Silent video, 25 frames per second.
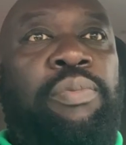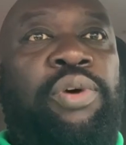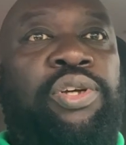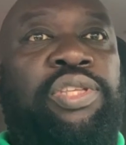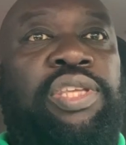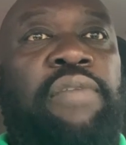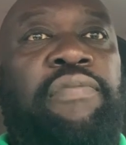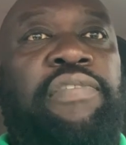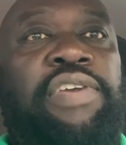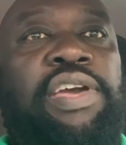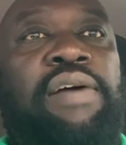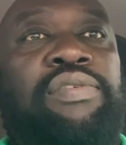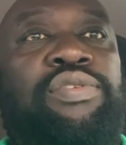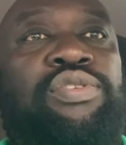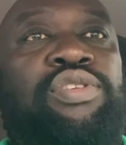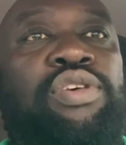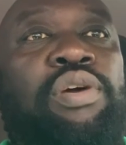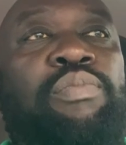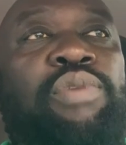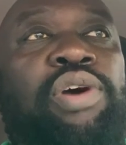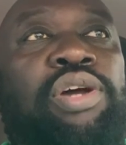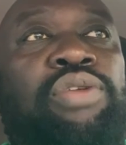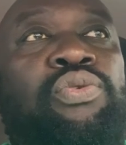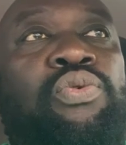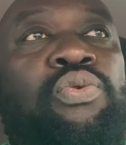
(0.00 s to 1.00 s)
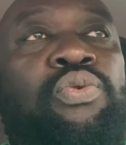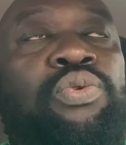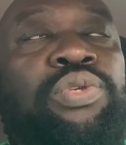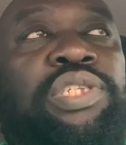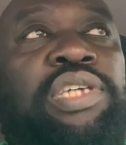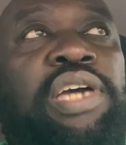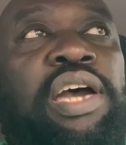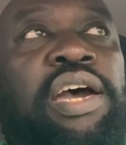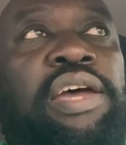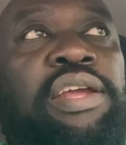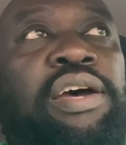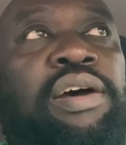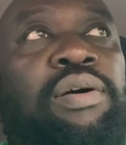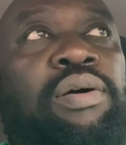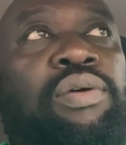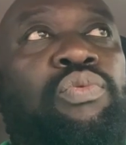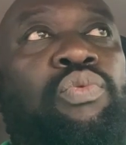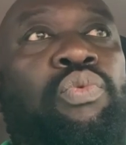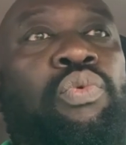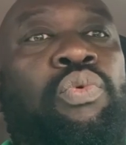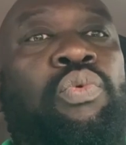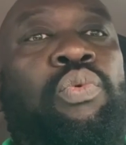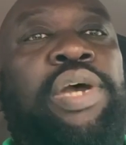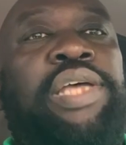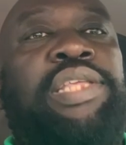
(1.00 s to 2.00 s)
but if you have someone who's kind of
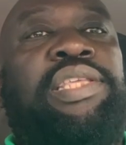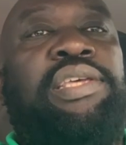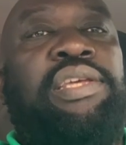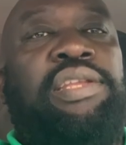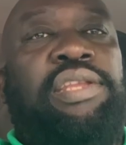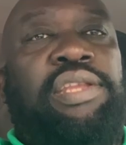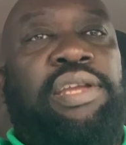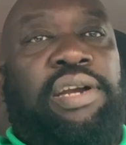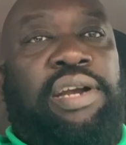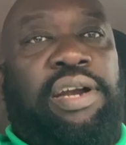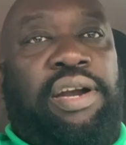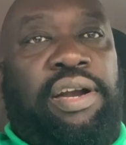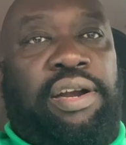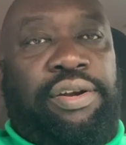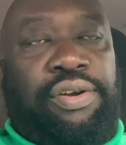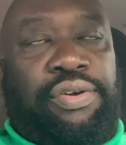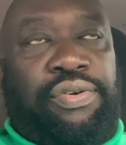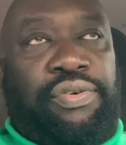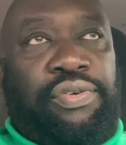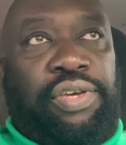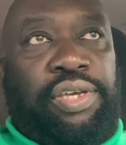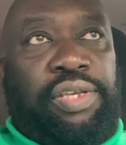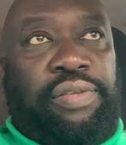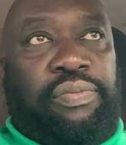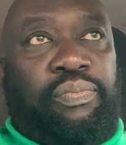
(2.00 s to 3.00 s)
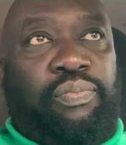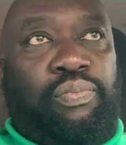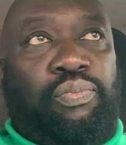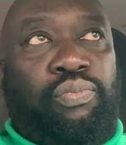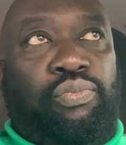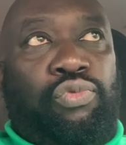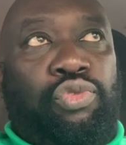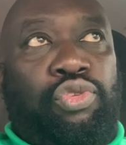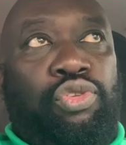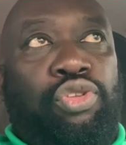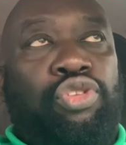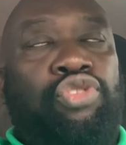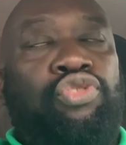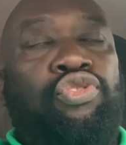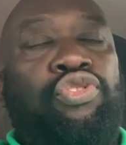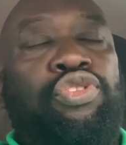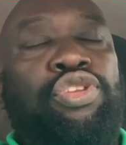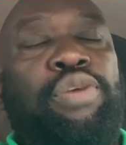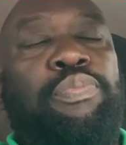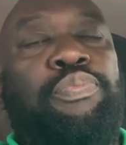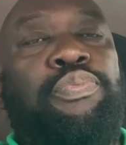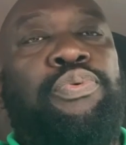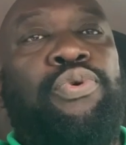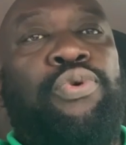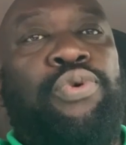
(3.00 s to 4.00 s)
wetting the concrete during
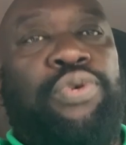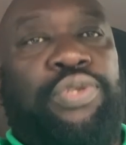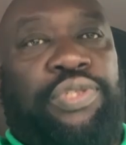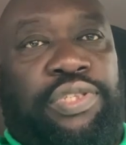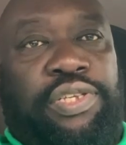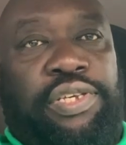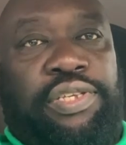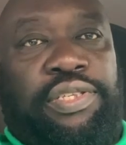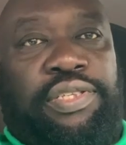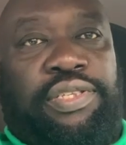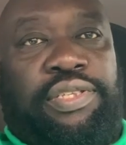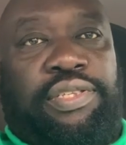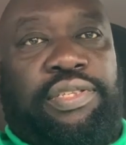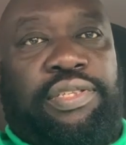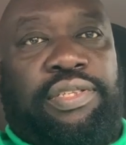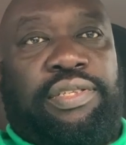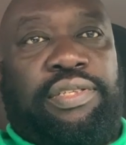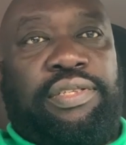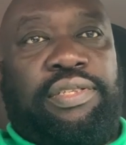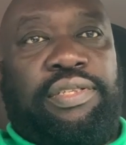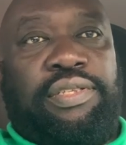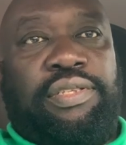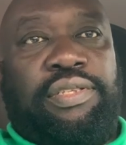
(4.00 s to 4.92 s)
the process,